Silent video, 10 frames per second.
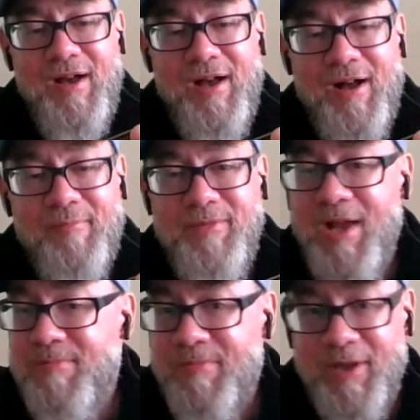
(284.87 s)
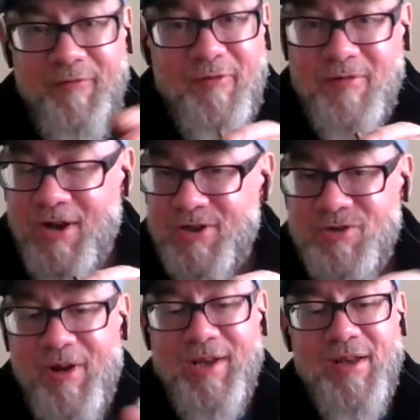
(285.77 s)
If you've got a
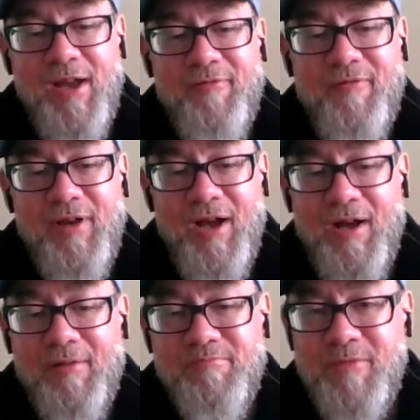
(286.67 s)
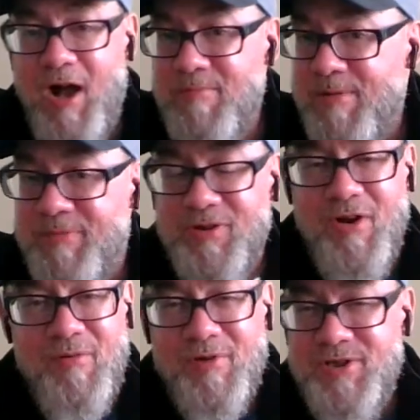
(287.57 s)
Schrade knife, comment
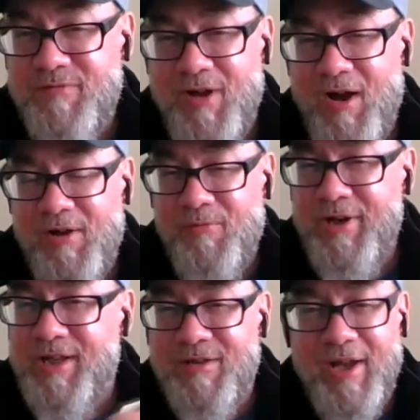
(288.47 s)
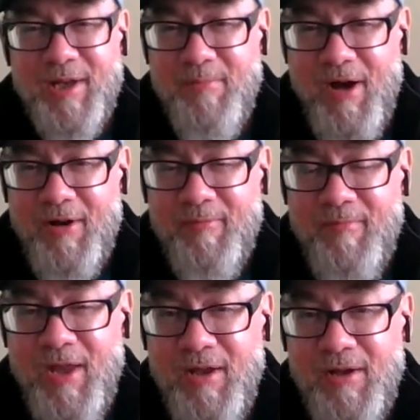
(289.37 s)
below what you've got. What do you like about
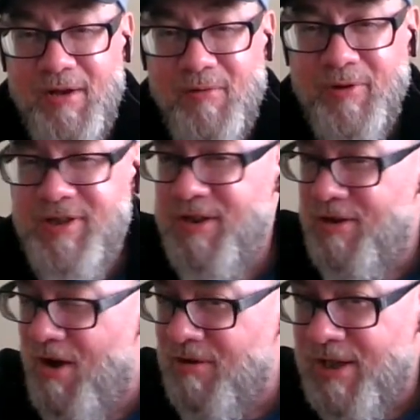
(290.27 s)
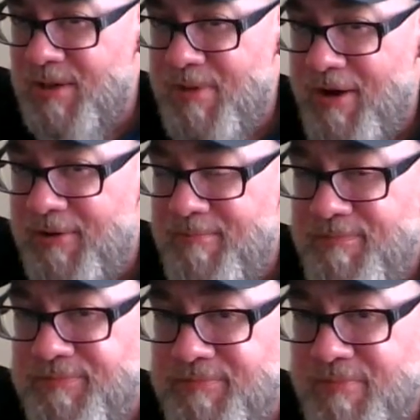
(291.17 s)
them? What do you not like about them?
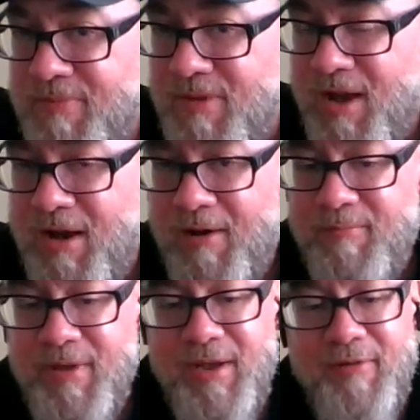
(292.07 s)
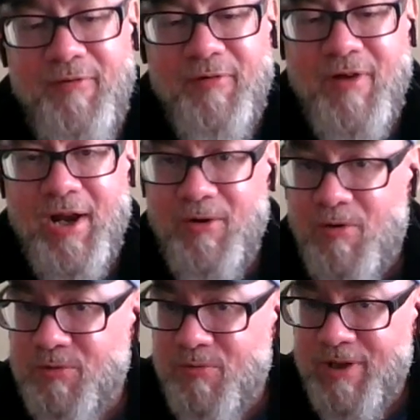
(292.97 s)
if you've got an
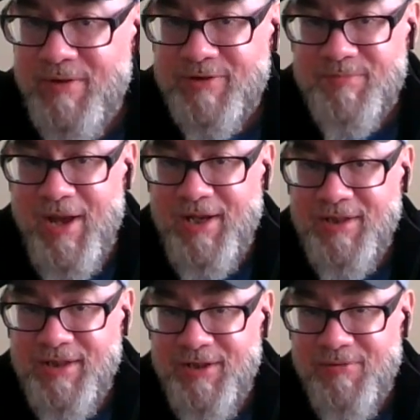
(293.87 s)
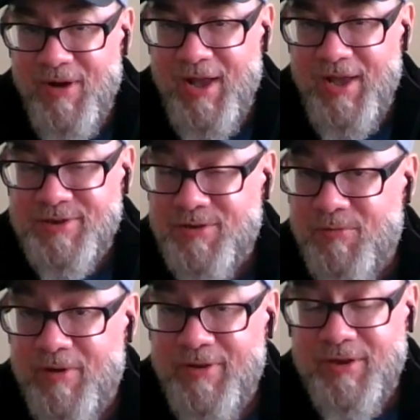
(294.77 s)
old one that was made in the U.S. or
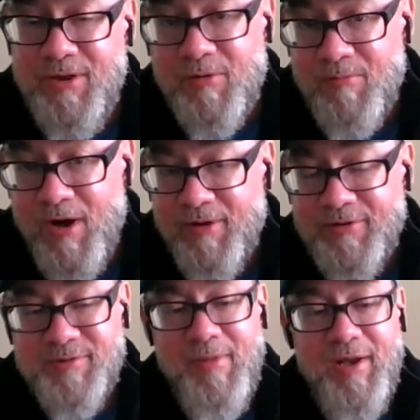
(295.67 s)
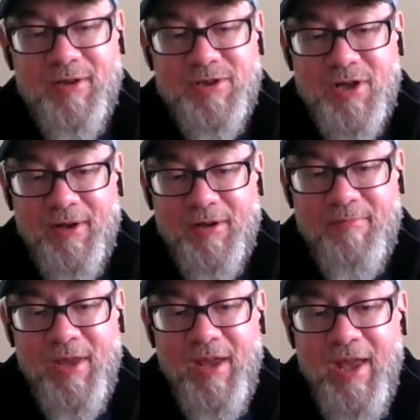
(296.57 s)
one of the newer models made in
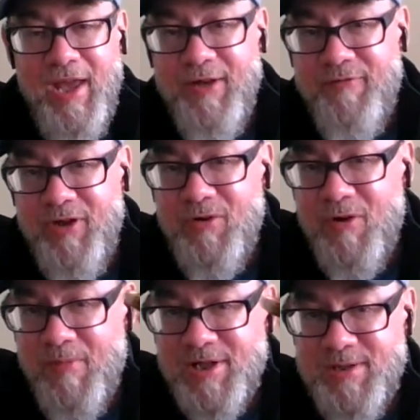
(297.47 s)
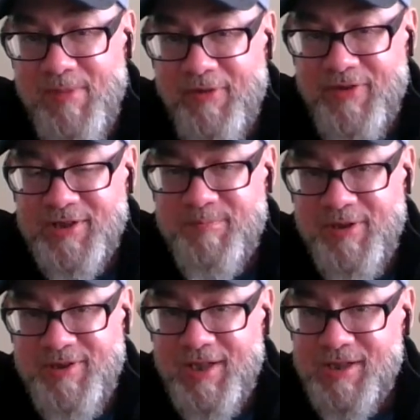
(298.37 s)
China. And if you know much about this
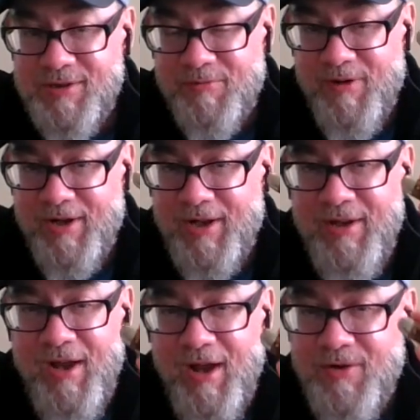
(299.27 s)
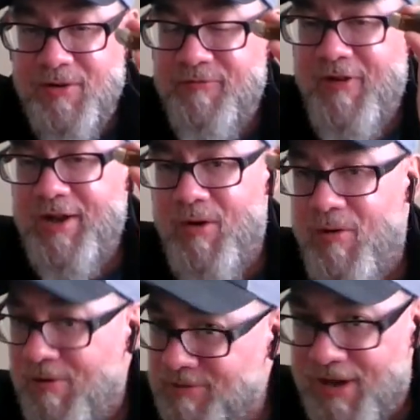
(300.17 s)
particular one, I couldn't find a
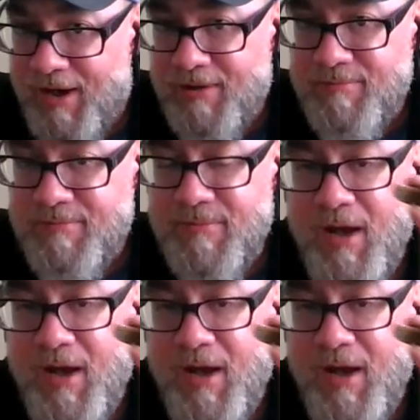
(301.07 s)
whole lot.